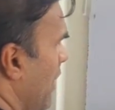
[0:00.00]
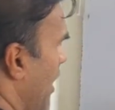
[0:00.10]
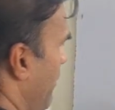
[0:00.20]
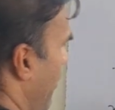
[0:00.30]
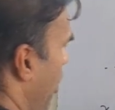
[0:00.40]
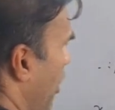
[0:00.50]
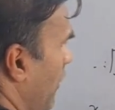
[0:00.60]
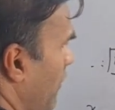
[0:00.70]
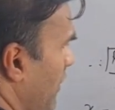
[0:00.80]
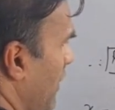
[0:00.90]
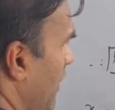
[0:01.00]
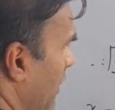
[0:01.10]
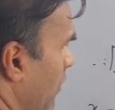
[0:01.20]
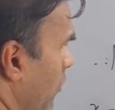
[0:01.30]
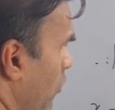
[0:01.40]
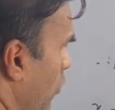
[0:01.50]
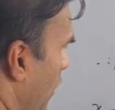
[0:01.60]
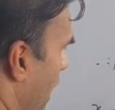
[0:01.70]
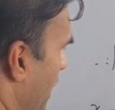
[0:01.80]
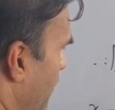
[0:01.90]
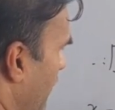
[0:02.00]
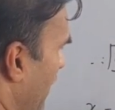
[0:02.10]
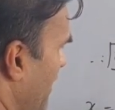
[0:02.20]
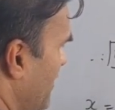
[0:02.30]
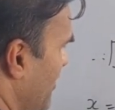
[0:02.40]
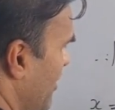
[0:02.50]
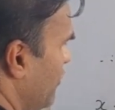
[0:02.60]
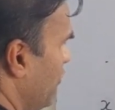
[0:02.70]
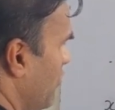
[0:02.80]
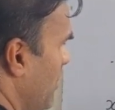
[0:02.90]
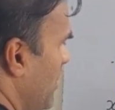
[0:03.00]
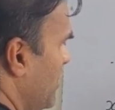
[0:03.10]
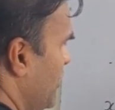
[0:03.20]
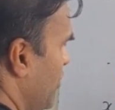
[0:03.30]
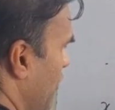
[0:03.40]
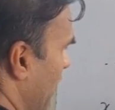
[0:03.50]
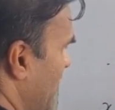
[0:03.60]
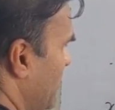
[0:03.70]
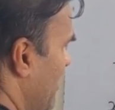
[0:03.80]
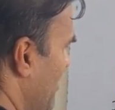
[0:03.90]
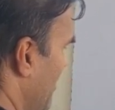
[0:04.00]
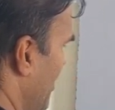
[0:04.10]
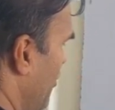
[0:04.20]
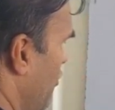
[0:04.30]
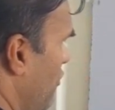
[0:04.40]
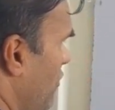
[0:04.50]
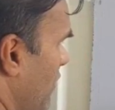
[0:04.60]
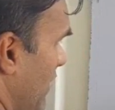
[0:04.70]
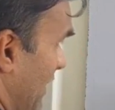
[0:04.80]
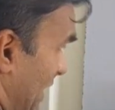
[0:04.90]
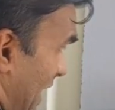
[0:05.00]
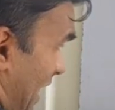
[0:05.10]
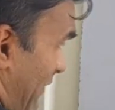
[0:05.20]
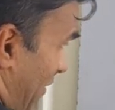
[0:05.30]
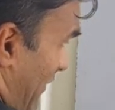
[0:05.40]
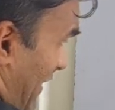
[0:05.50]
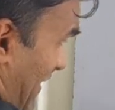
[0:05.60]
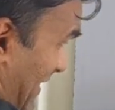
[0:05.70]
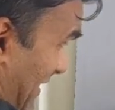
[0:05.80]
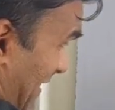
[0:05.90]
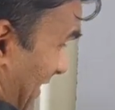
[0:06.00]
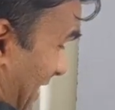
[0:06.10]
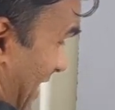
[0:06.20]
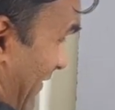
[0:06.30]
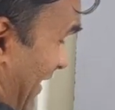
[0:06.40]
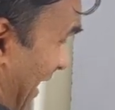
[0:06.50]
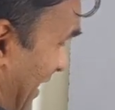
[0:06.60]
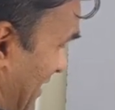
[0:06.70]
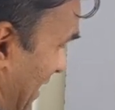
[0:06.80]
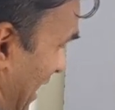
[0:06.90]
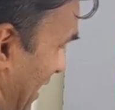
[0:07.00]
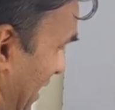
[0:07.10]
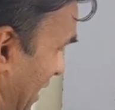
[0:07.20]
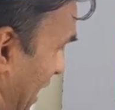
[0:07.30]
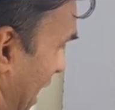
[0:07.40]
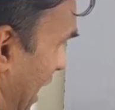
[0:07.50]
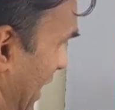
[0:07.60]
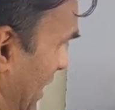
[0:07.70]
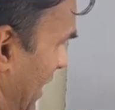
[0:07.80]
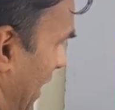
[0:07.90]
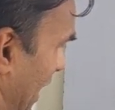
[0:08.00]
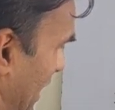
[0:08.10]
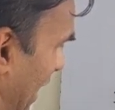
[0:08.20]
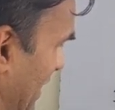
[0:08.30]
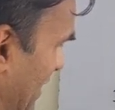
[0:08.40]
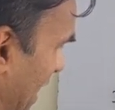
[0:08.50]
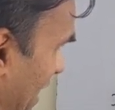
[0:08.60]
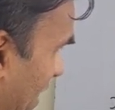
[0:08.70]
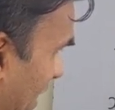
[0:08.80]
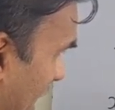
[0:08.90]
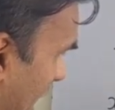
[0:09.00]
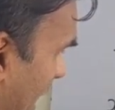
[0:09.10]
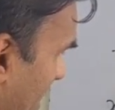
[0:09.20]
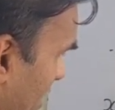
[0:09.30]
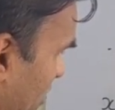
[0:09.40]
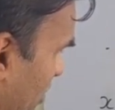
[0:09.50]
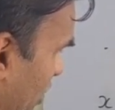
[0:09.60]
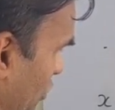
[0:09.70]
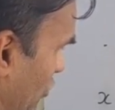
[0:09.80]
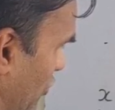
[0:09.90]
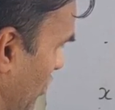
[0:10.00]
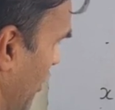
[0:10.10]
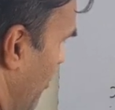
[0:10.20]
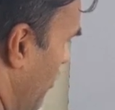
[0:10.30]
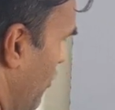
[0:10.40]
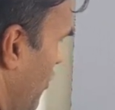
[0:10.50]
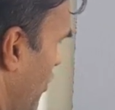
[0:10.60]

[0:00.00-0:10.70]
upon 110. 0 cancel 0. 11 nines are 99. Again 9s are 99. 0 0